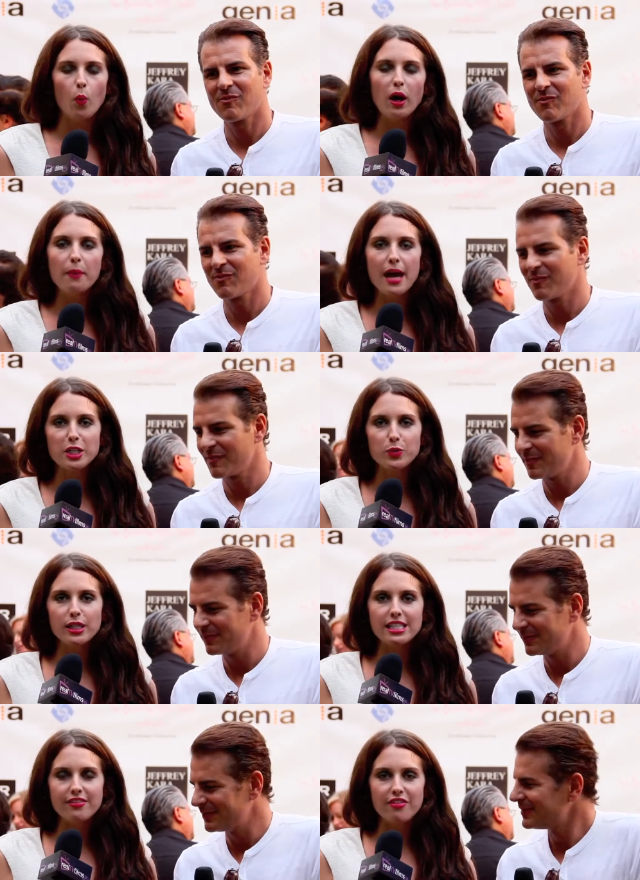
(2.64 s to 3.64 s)
Speaker 1: Welcome back to
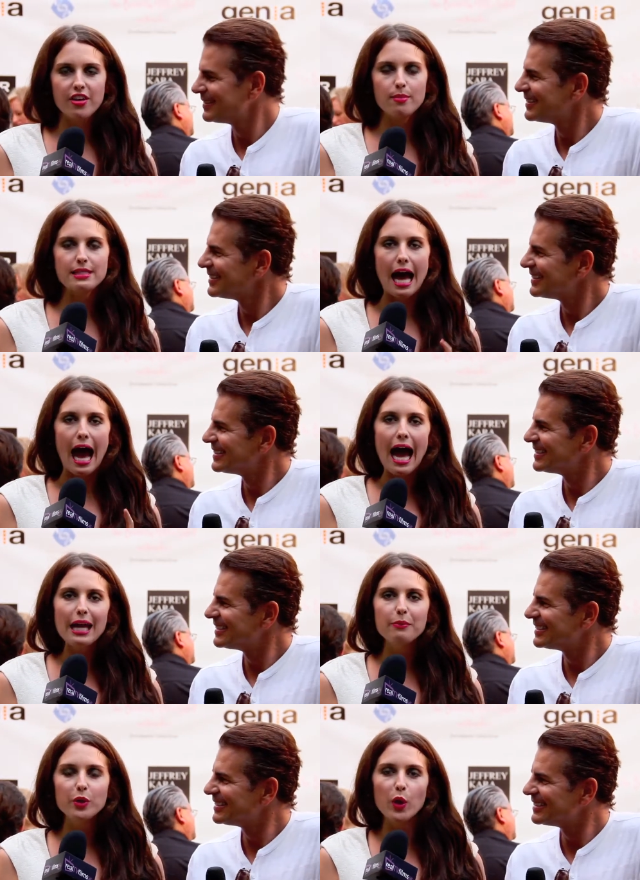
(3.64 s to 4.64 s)
Real TV Films. I
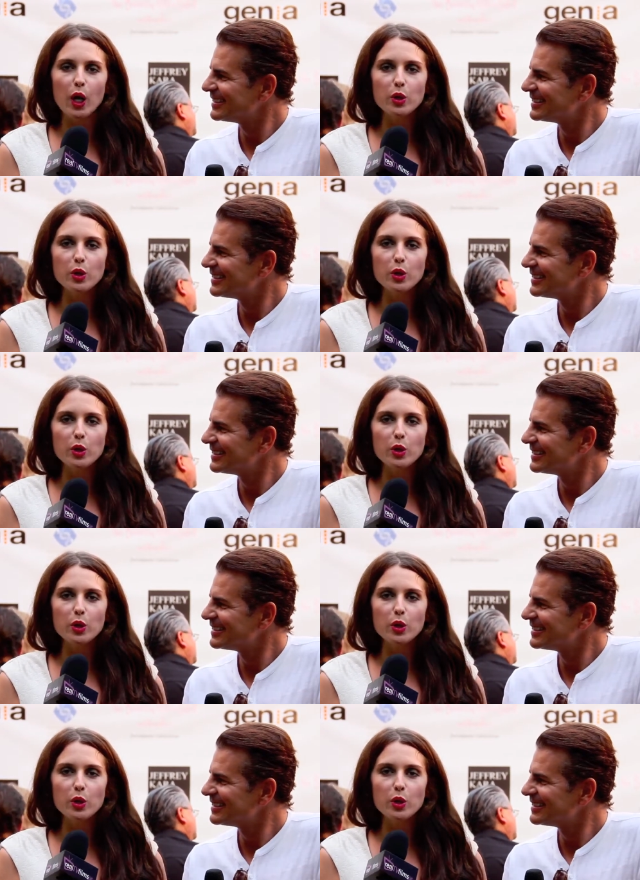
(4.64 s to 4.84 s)
am your